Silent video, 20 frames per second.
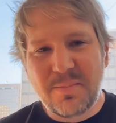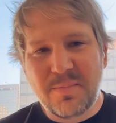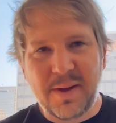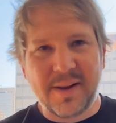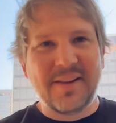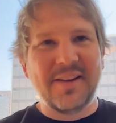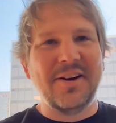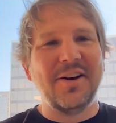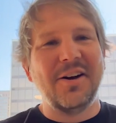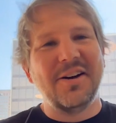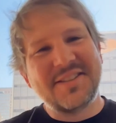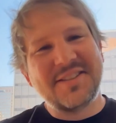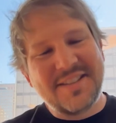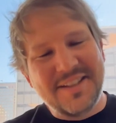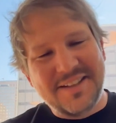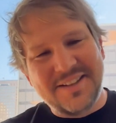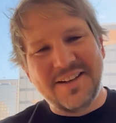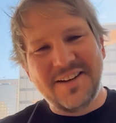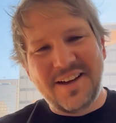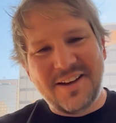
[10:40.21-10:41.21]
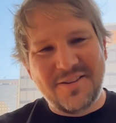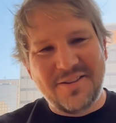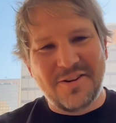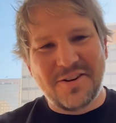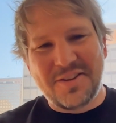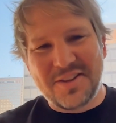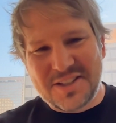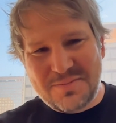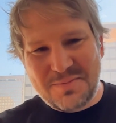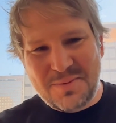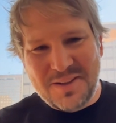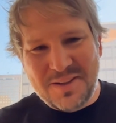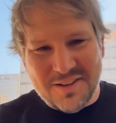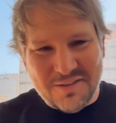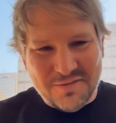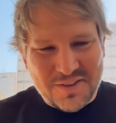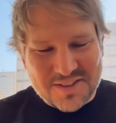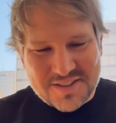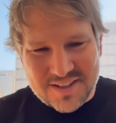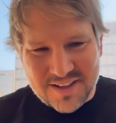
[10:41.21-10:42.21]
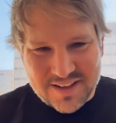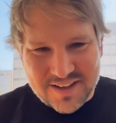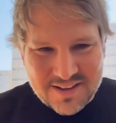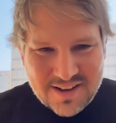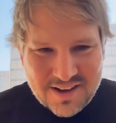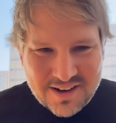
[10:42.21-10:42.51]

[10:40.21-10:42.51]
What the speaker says: But still you're at the speed of this like